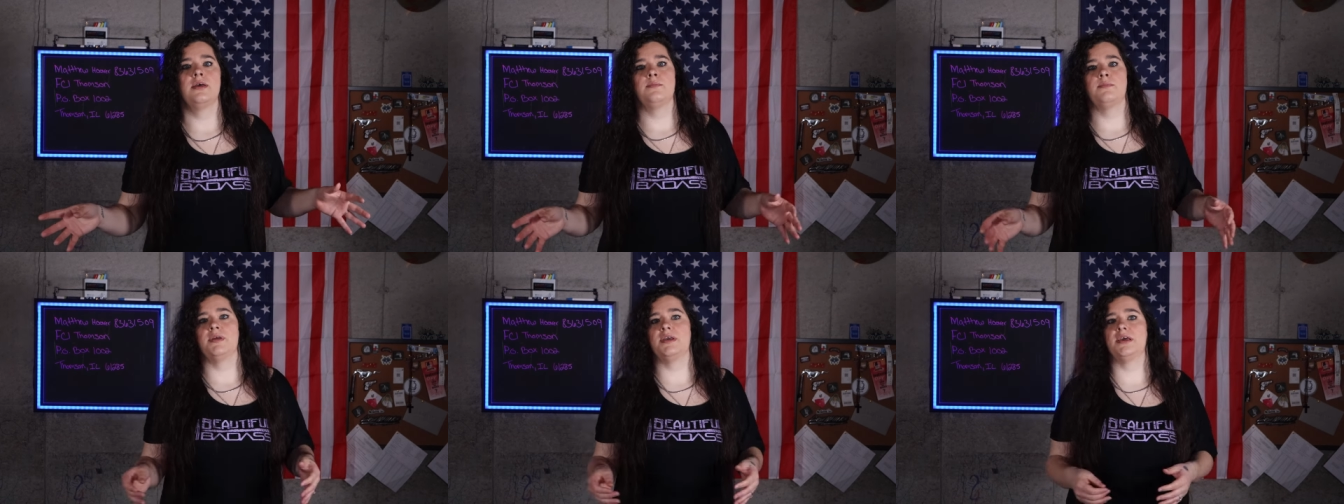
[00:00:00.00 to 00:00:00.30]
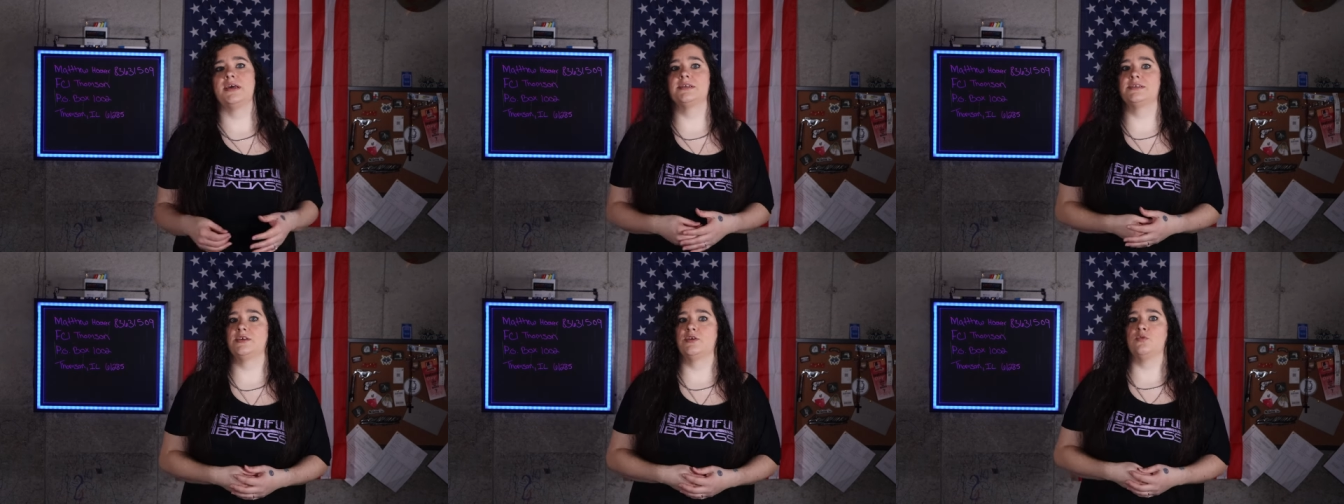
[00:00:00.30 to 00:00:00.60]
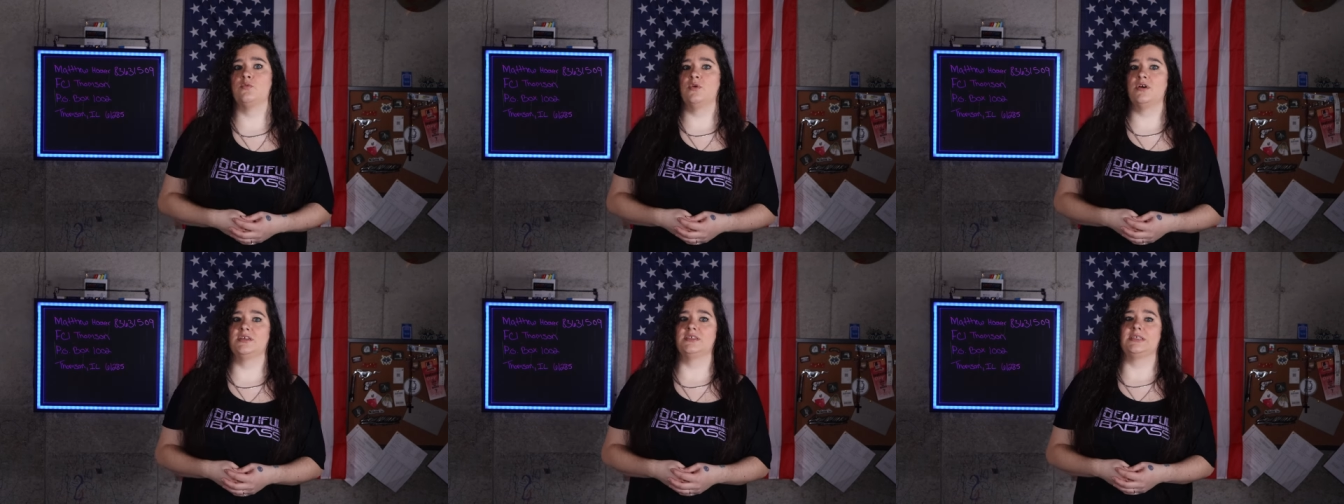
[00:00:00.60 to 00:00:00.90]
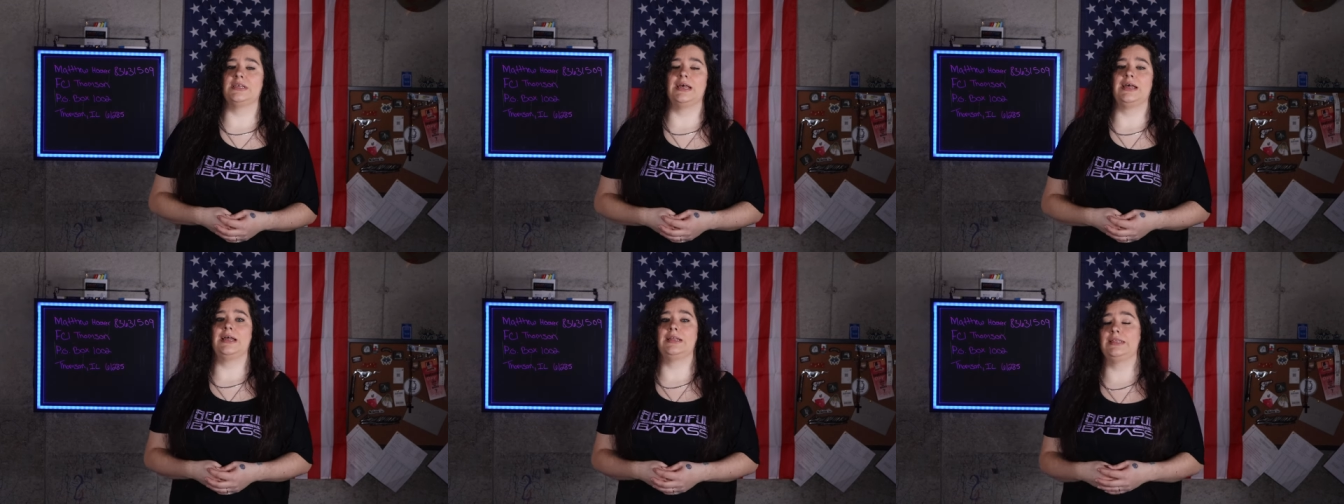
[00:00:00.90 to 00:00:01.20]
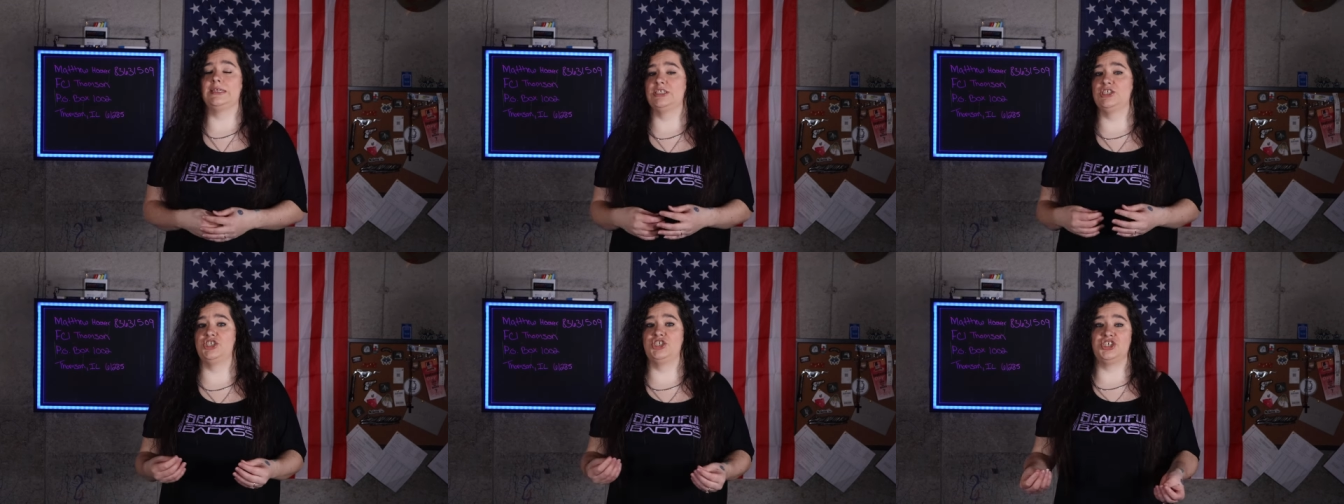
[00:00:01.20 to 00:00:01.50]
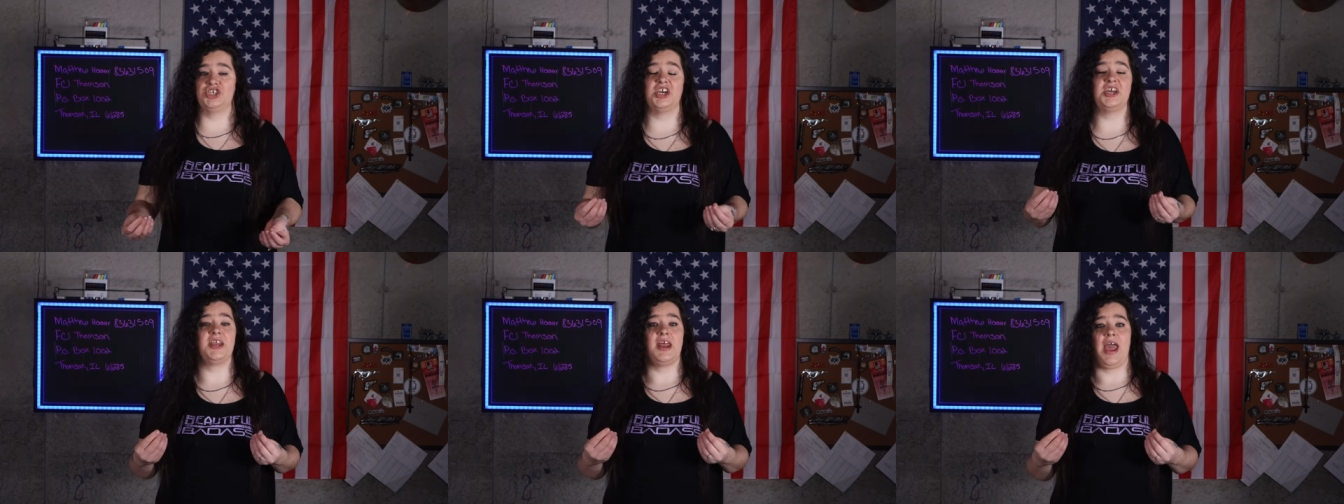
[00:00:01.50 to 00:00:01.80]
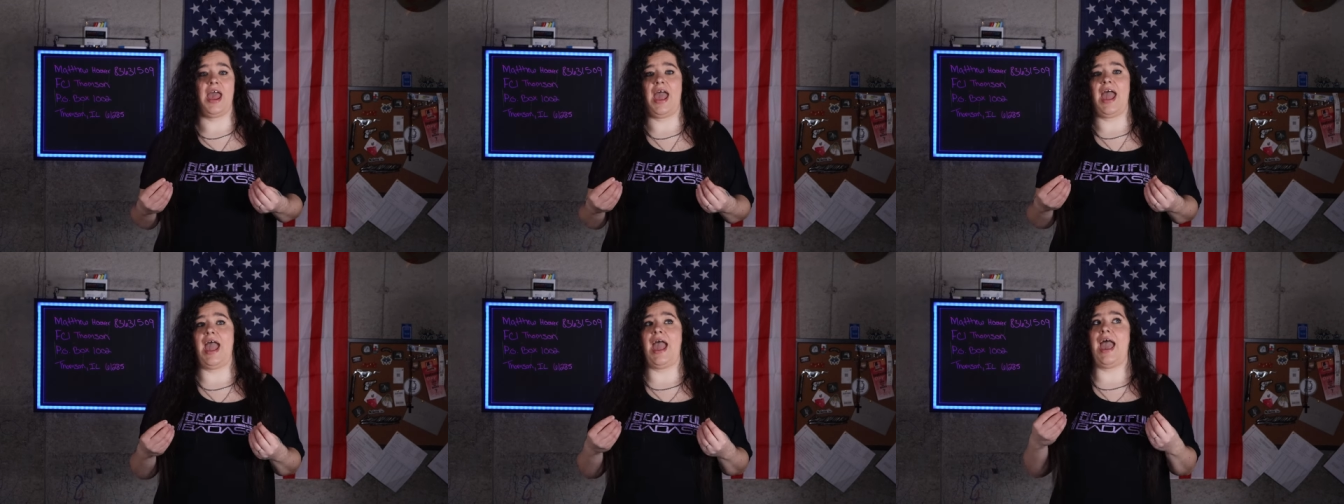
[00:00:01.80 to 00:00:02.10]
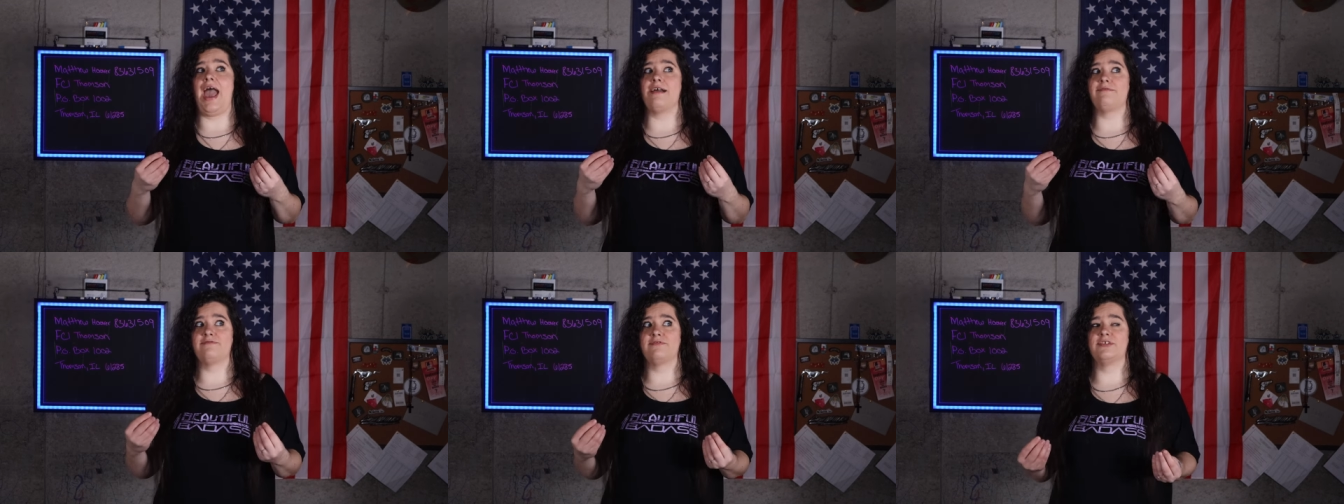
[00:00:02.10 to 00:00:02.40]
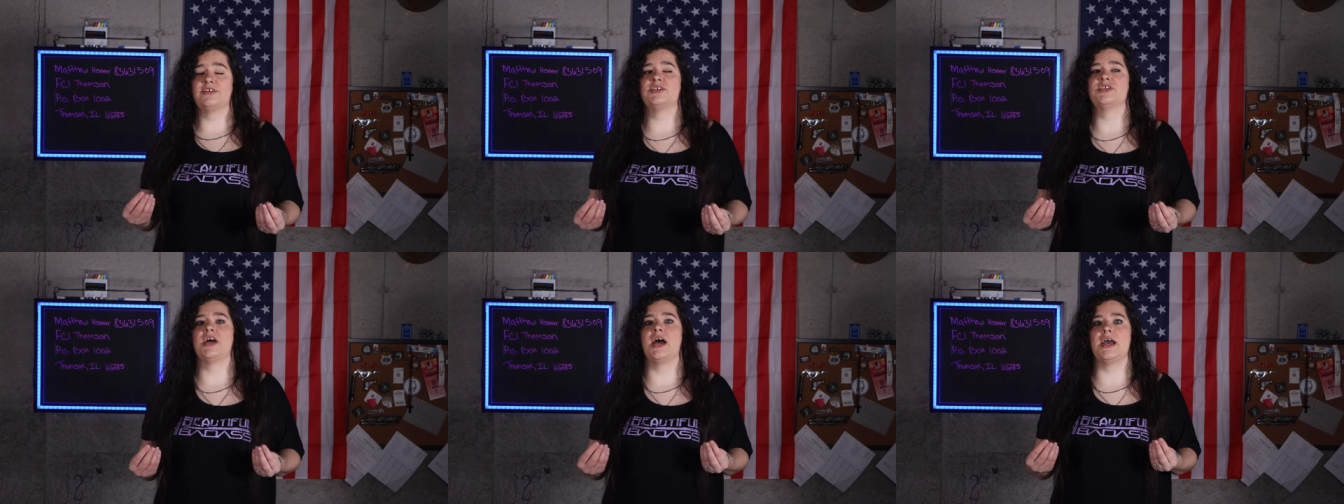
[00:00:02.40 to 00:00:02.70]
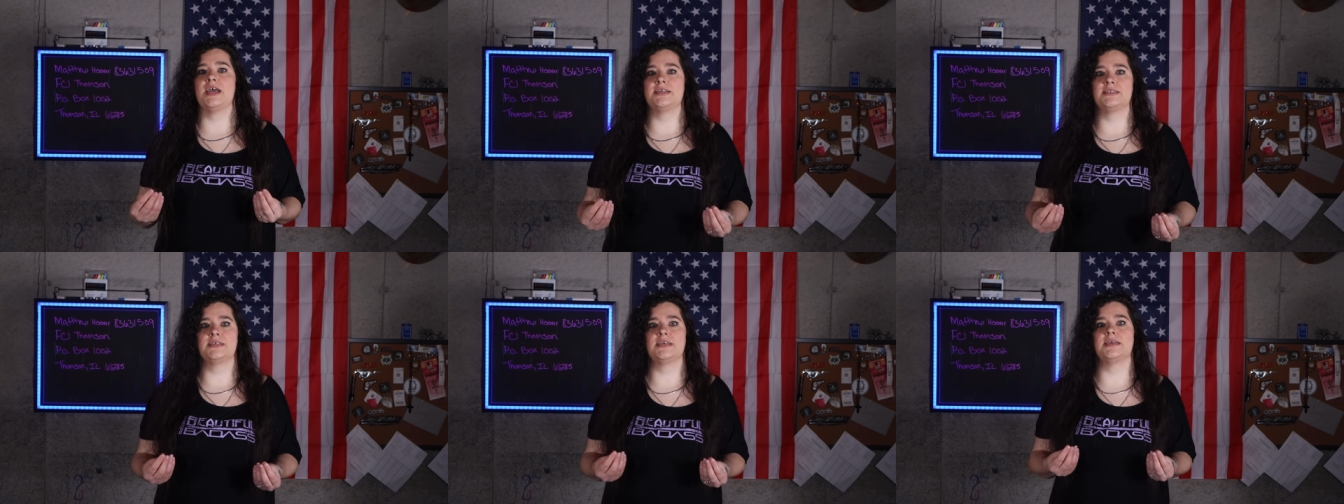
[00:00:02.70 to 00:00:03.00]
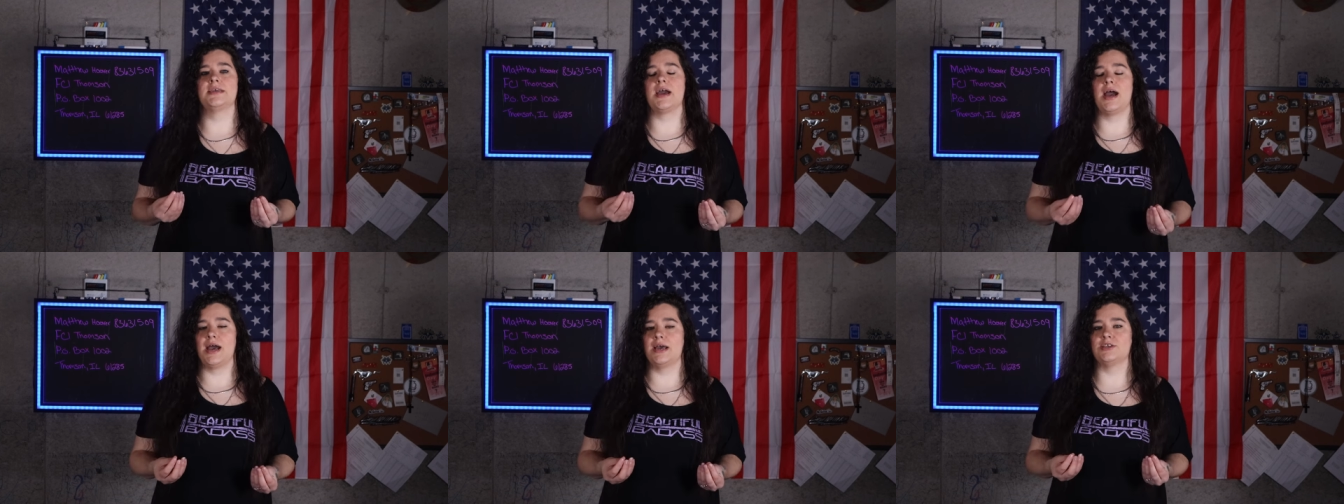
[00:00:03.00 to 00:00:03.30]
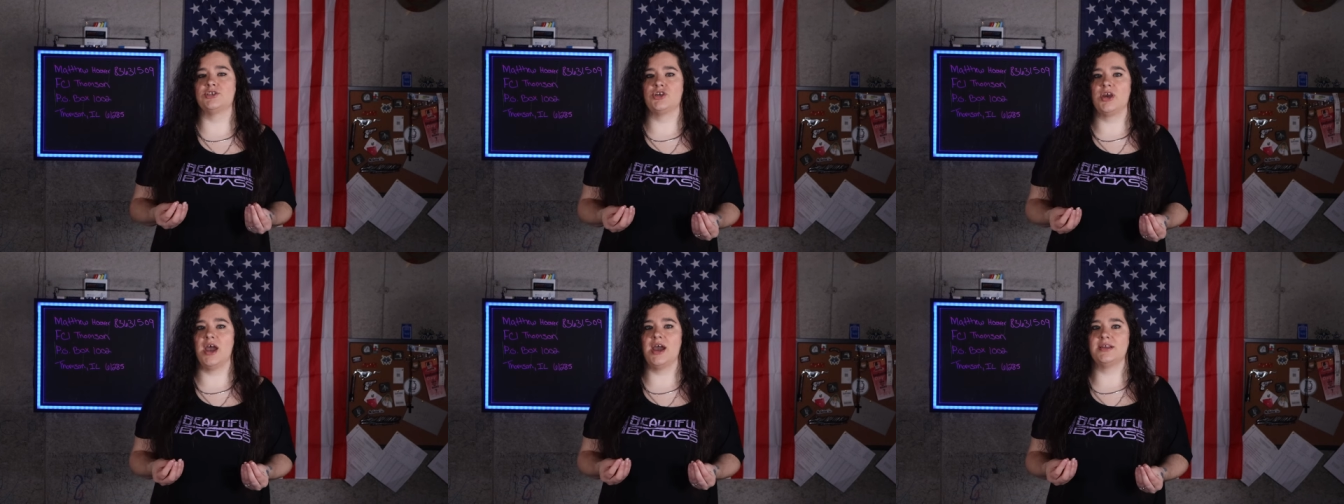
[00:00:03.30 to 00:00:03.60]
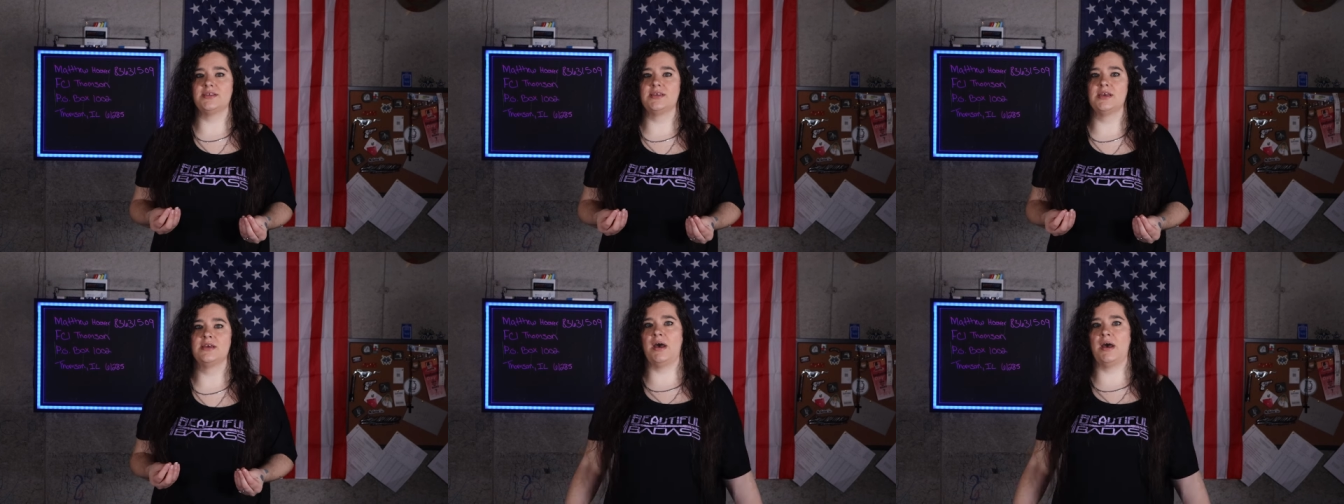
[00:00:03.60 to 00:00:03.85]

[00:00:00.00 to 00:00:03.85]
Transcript: because it was a legit advertising contract,